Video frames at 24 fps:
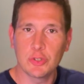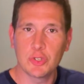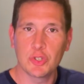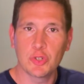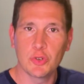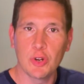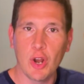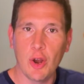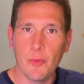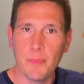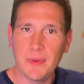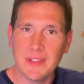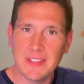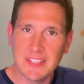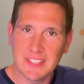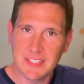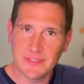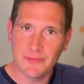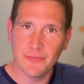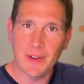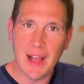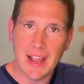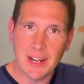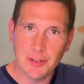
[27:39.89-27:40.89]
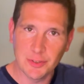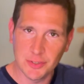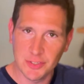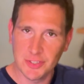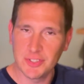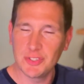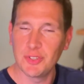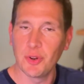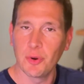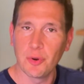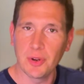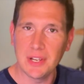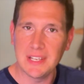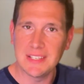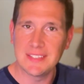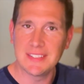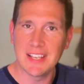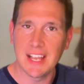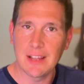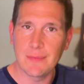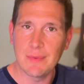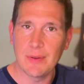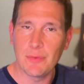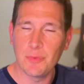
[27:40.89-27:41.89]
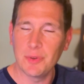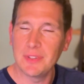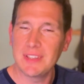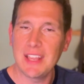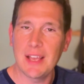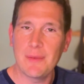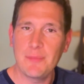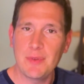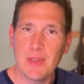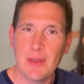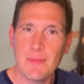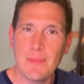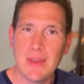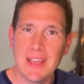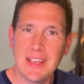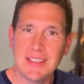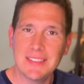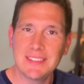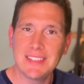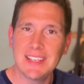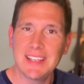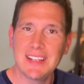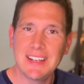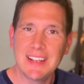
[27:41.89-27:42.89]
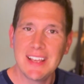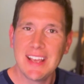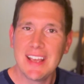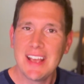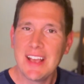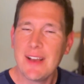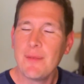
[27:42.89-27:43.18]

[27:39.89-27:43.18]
trope in this final story segment. Wouldn't that be amazing?